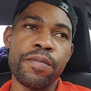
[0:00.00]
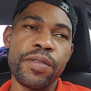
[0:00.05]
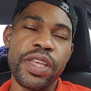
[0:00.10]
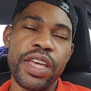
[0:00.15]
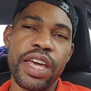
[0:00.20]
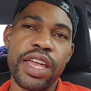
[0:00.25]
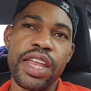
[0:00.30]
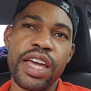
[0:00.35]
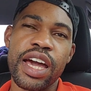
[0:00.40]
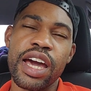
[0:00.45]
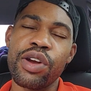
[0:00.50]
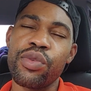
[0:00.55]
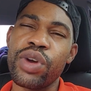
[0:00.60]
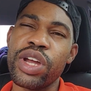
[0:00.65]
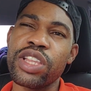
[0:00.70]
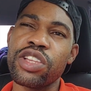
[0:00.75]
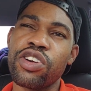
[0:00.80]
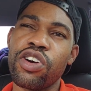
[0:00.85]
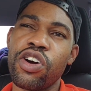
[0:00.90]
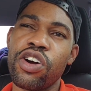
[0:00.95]
They got a
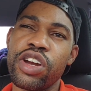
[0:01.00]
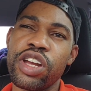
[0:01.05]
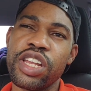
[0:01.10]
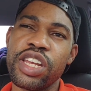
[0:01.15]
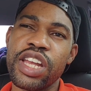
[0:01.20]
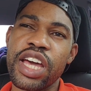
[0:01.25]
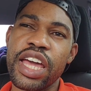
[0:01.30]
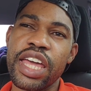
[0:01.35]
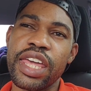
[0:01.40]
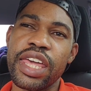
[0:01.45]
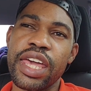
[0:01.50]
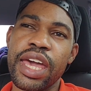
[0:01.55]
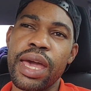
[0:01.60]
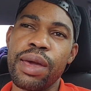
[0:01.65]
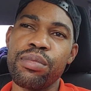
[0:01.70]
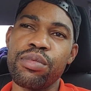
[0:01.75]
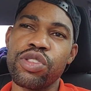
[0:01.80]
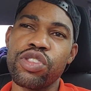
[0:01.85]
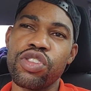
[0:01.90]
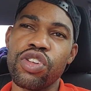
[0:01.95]
red card in that
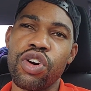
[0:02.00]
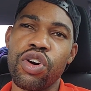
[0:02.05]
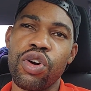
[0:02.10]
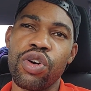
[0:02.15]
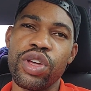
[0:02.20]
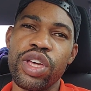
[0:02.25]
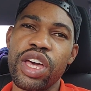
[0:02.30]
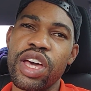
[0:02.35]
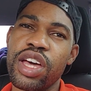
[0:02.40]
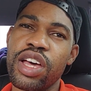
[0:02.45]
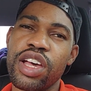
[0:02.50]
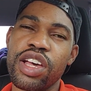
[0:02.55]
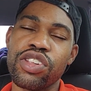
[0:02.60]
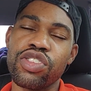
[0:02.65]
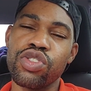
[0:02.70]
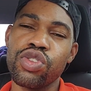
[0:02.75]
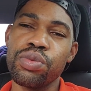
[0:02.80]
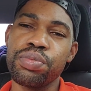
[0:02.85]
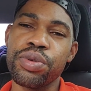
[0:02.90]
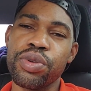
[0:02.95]
game. So, yeah, a
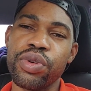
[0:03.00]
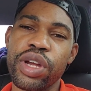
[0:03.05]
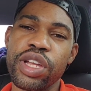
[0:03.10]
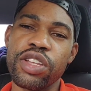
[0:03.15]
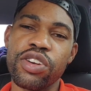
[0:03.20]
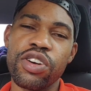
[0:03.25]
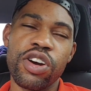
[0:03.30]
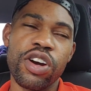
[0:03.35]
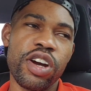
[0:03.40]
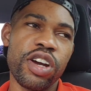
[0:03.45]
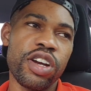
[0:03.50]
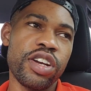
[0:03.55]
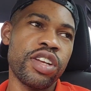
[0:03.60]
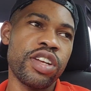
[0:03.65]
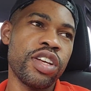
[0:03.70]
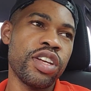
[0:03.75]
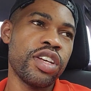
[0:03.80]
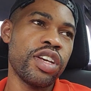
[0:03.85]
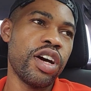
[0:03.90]
stupid red card.